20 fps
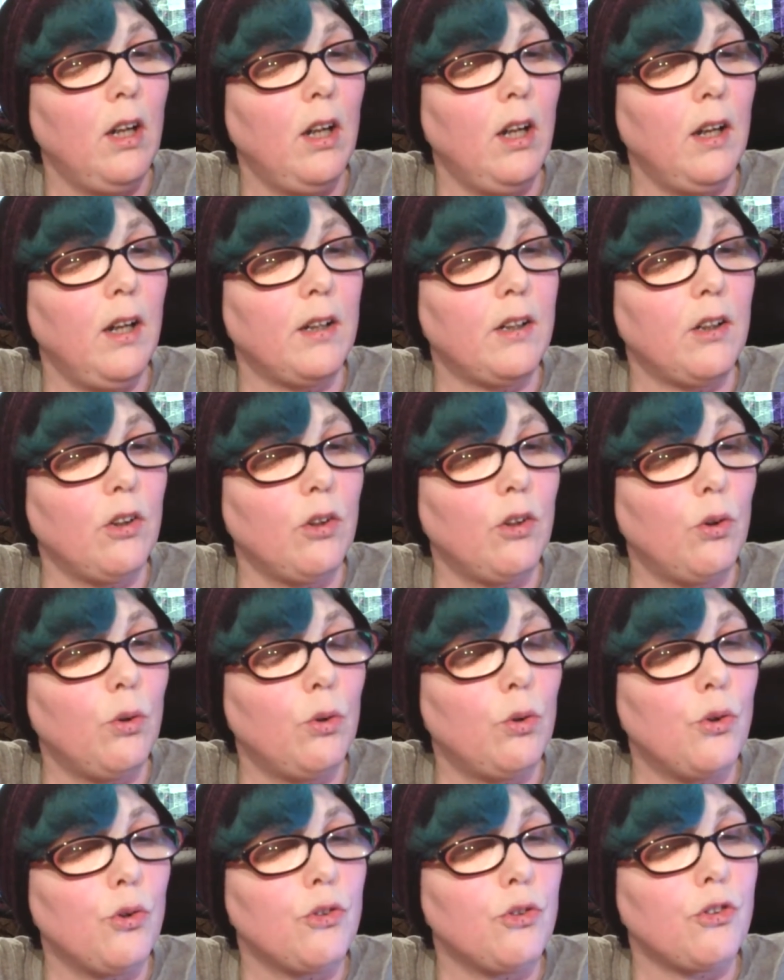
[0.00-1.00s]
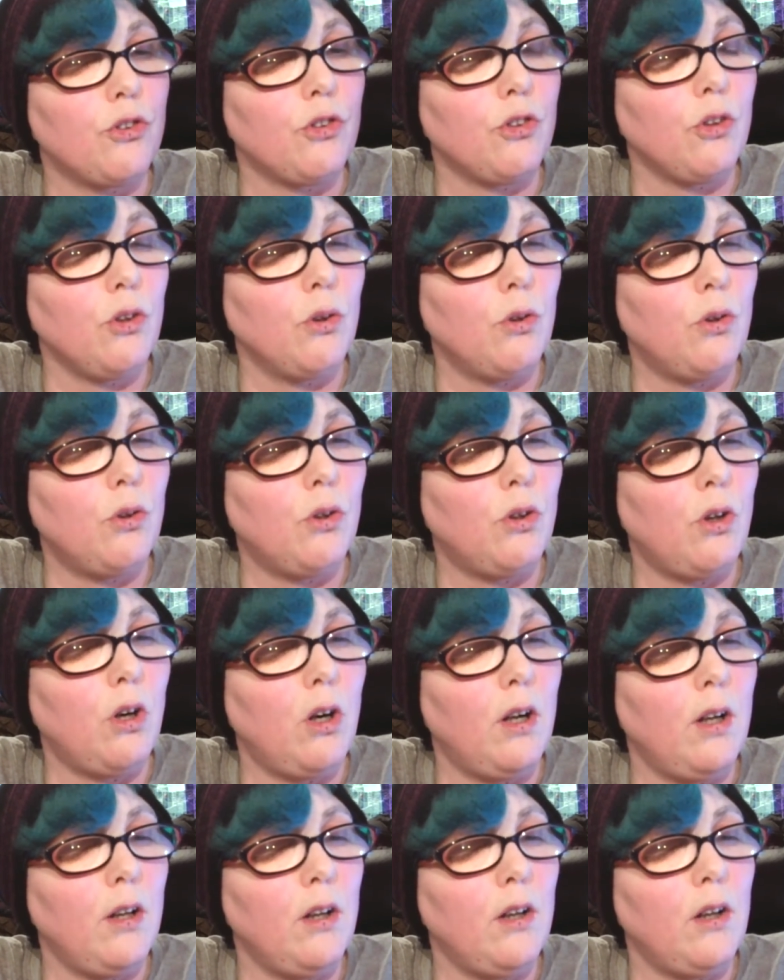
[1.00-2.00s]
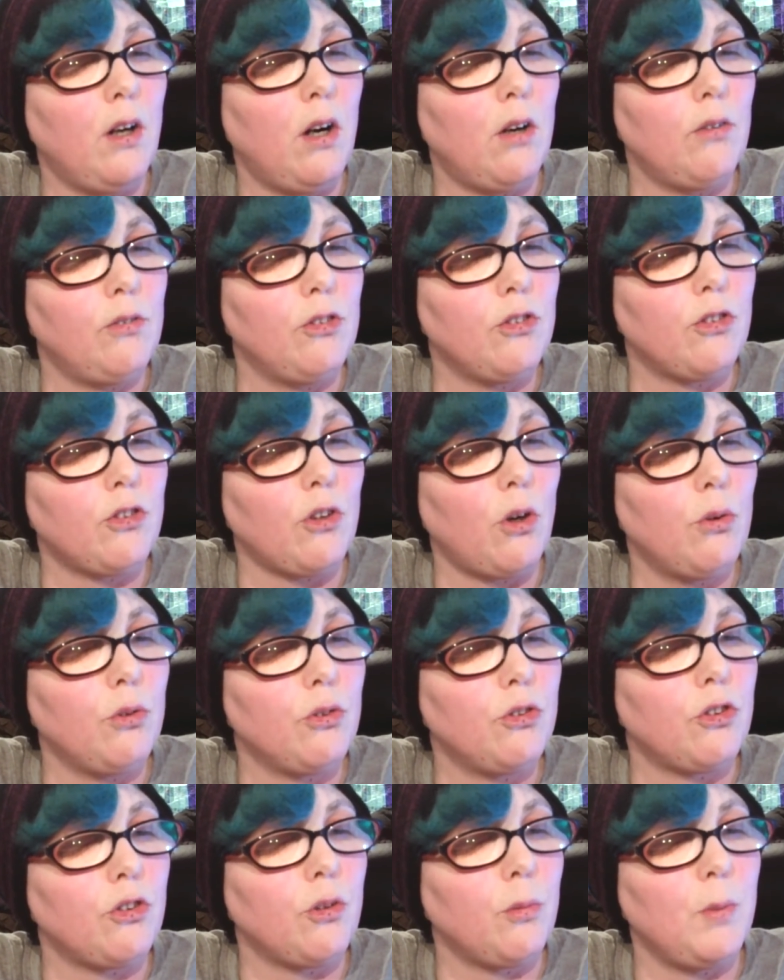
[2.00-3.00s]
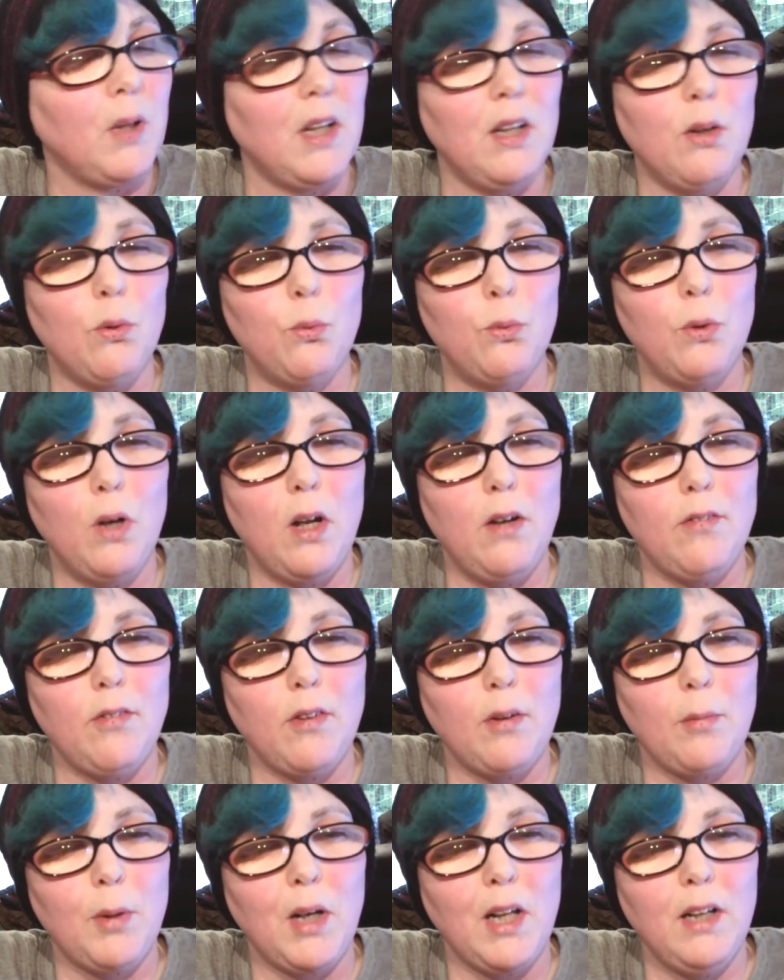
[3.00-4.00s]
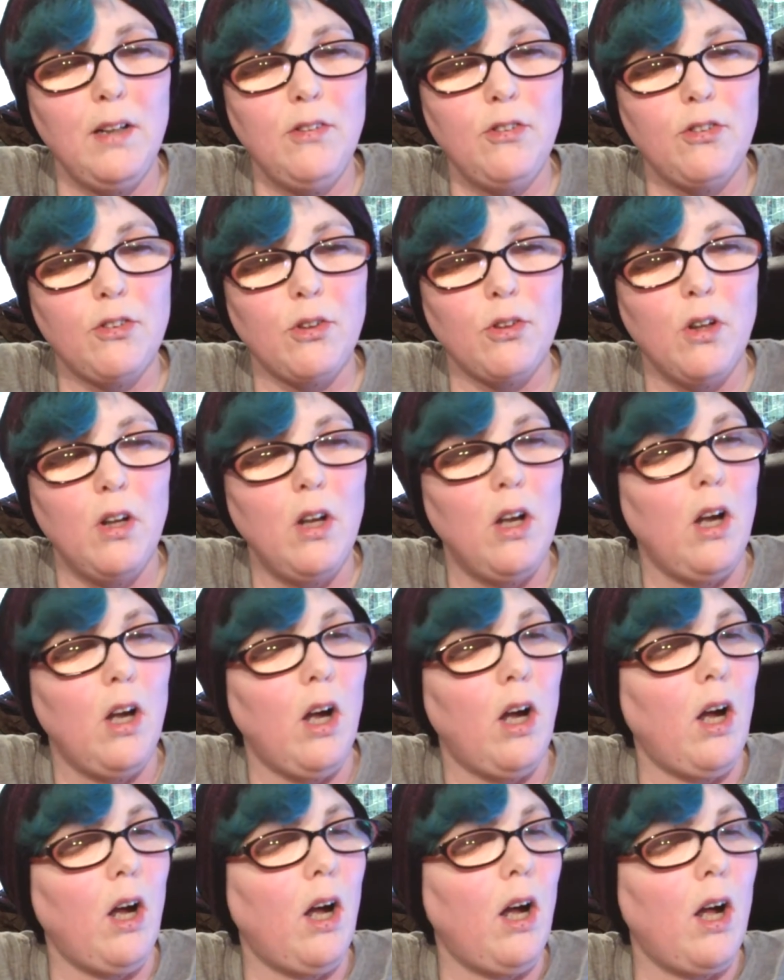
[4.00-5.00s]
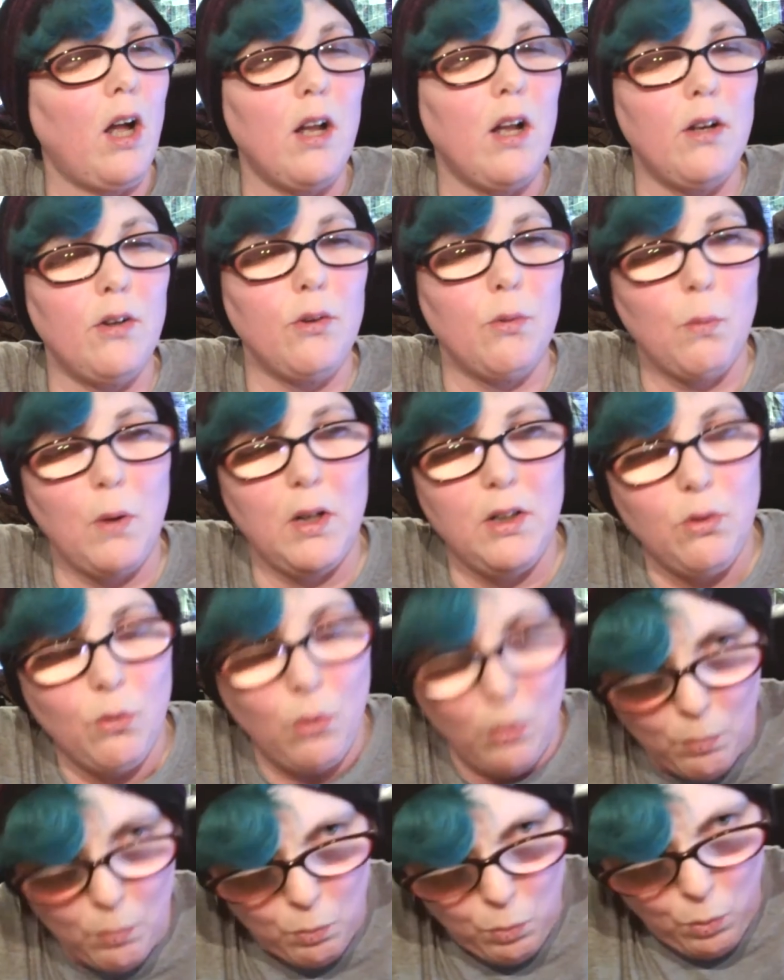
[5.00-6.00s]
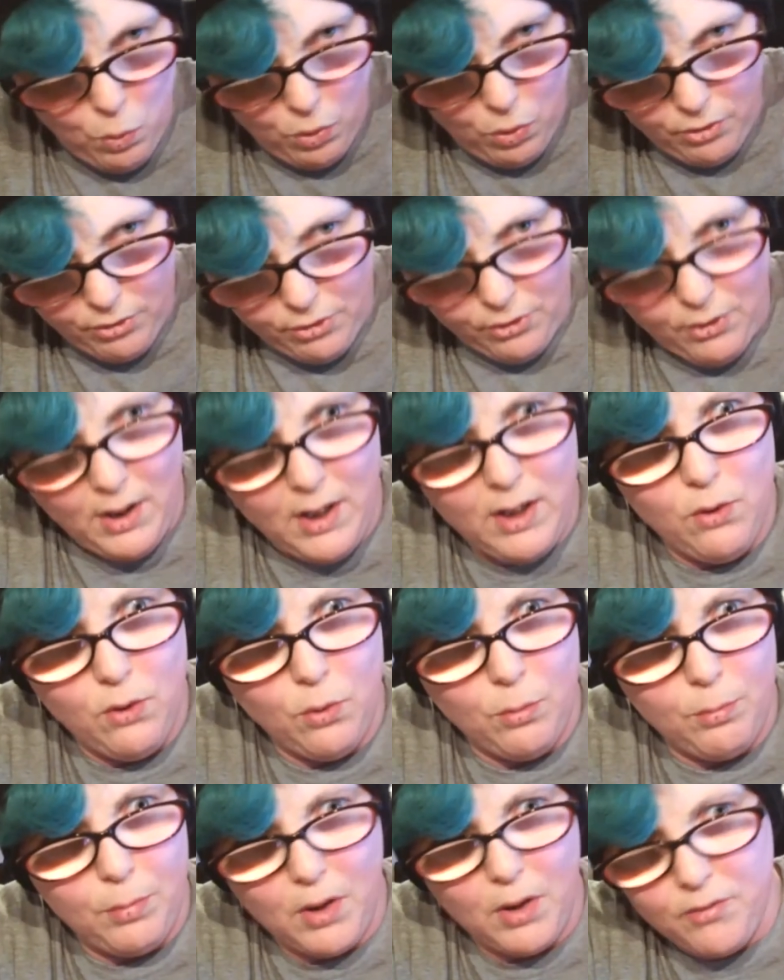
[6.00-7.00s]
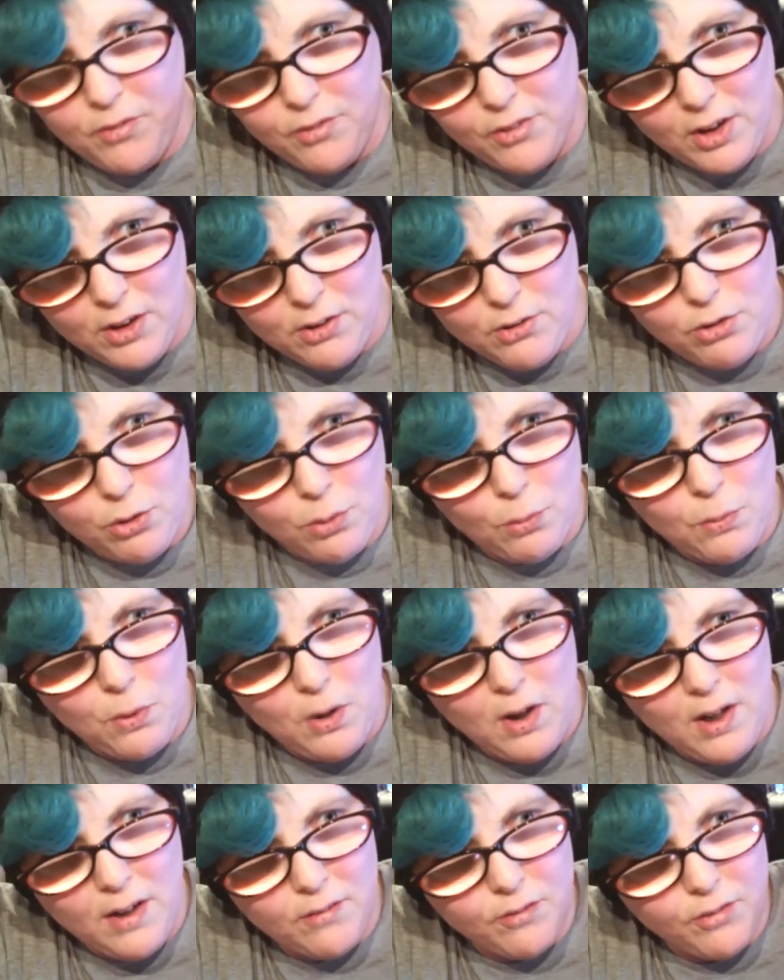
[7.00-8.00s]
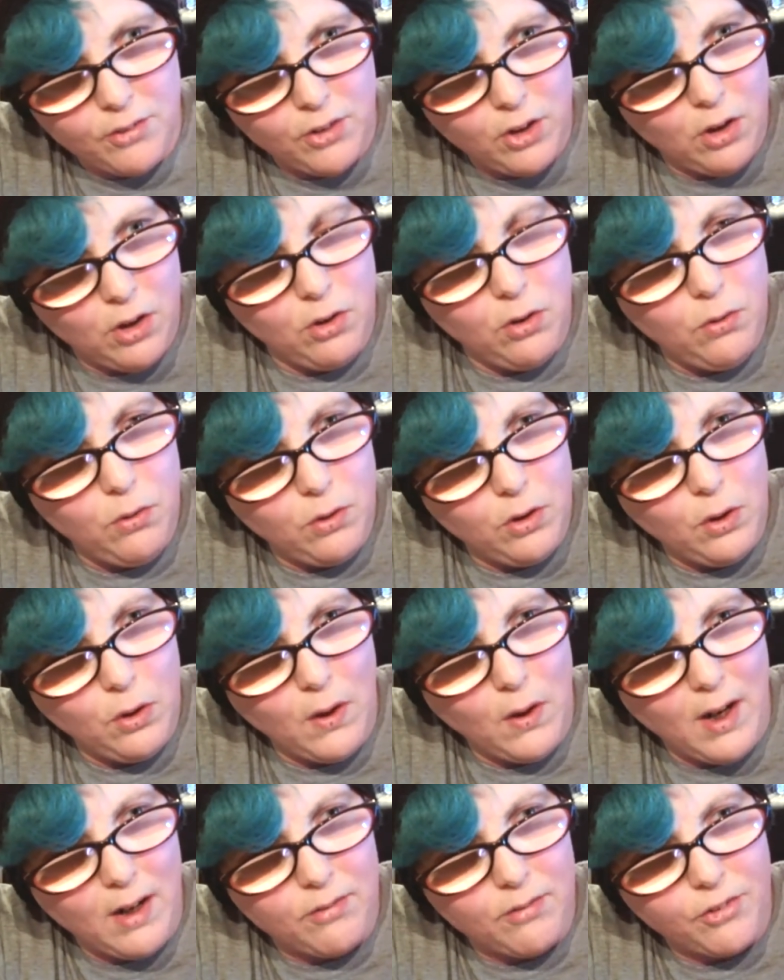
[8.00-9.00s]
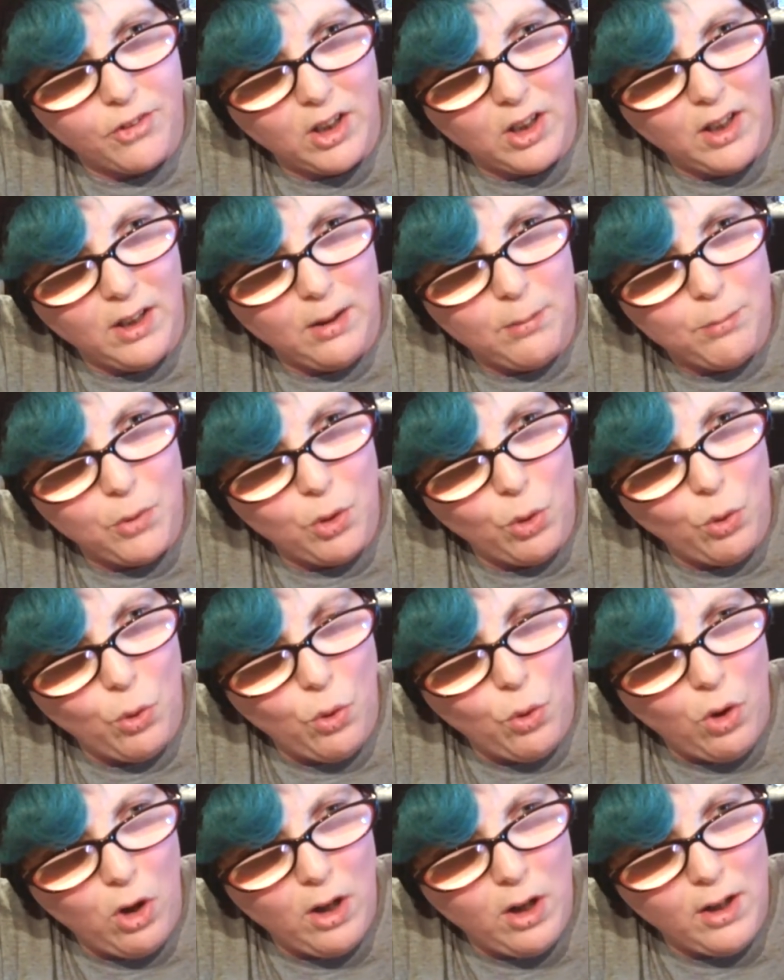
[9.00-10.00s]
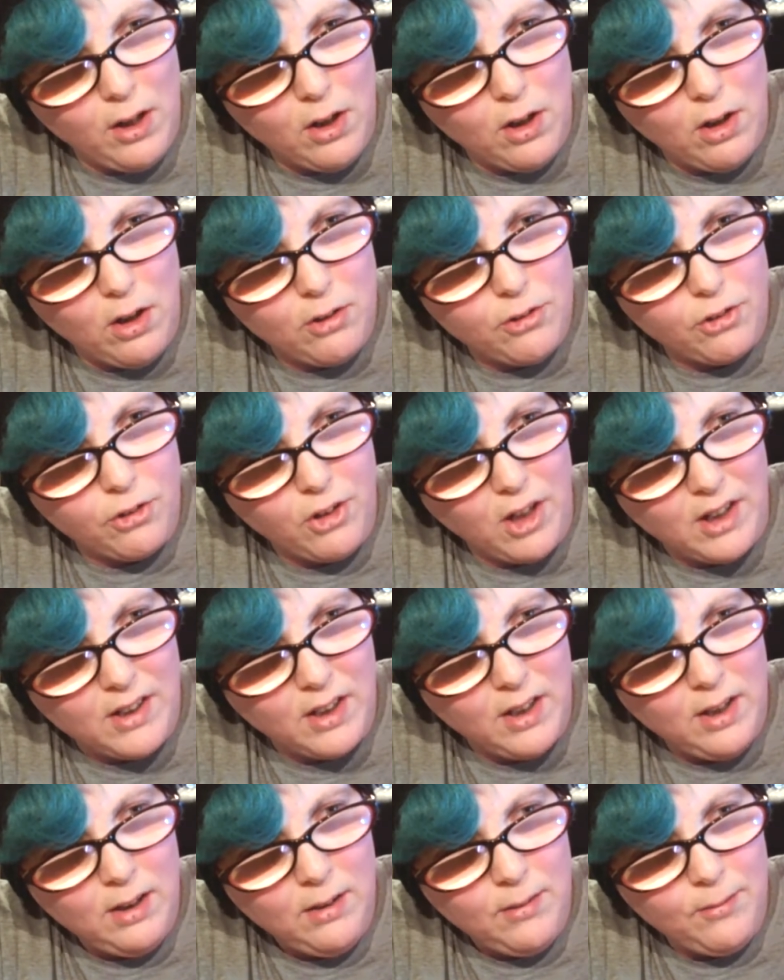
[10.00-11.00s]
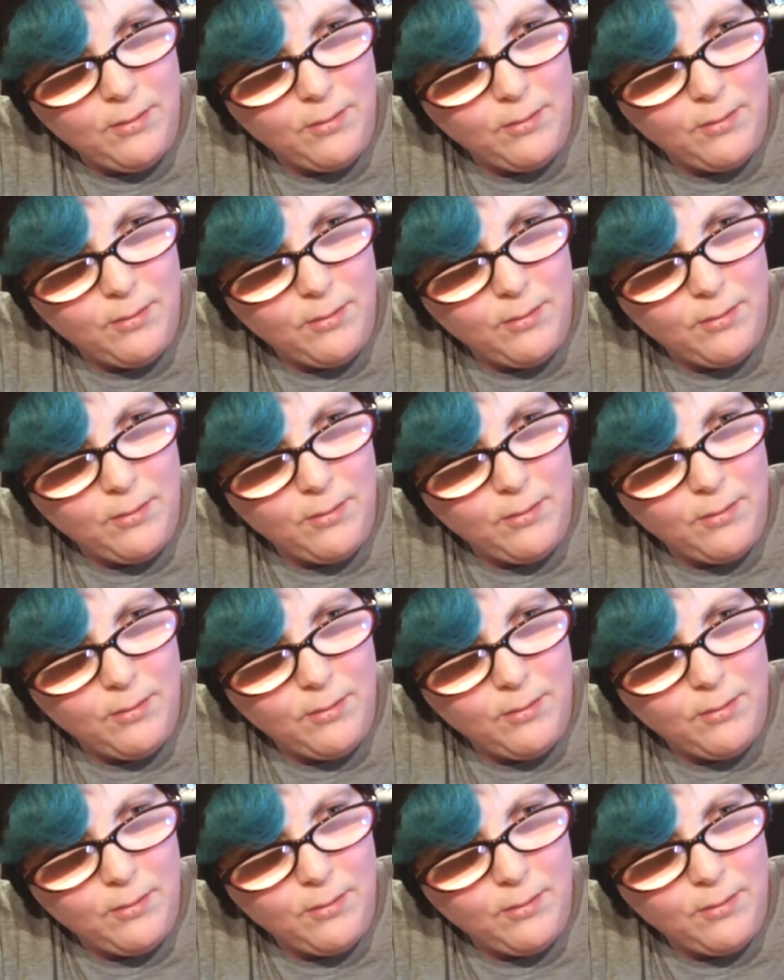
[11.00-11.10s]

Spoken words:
It can cause your INR results to be all over the place. And when you're on warfarin or blood thinners or what have you, you have to keep your INR steady.